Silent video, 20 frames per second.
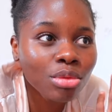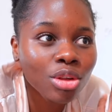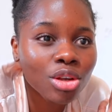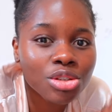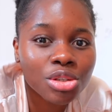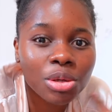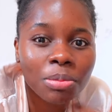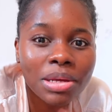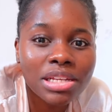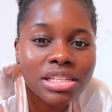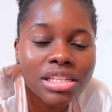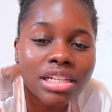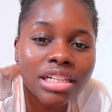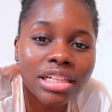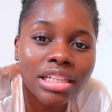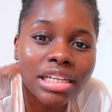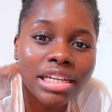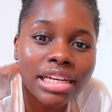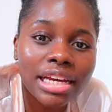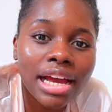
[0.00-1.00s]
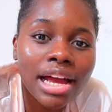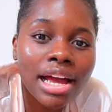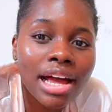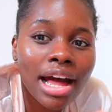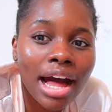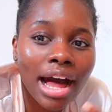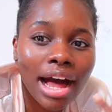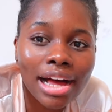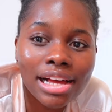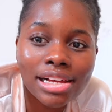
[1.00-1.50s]
so basically
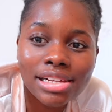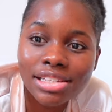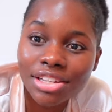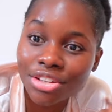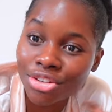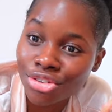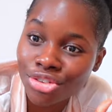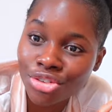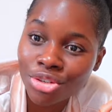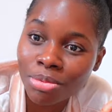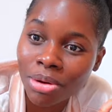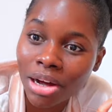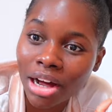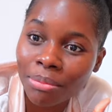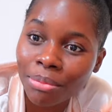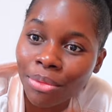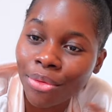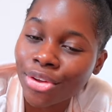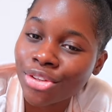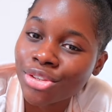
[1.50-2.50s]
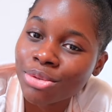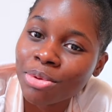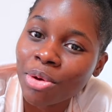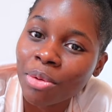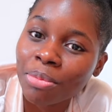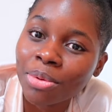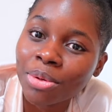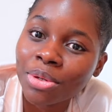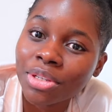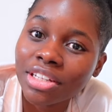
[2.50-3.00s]
as a youtuber i'm going to be
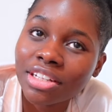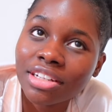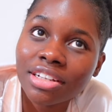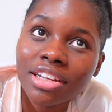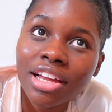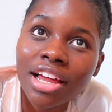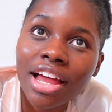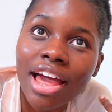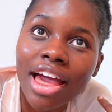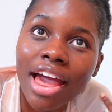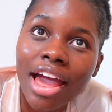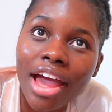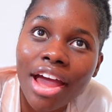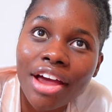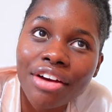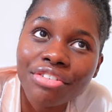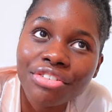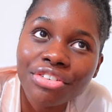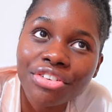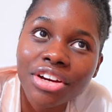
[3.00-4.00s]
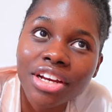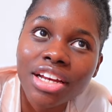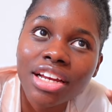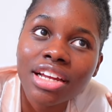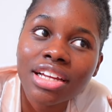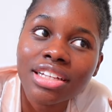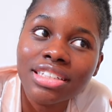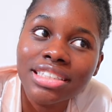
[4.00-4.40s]
uploading every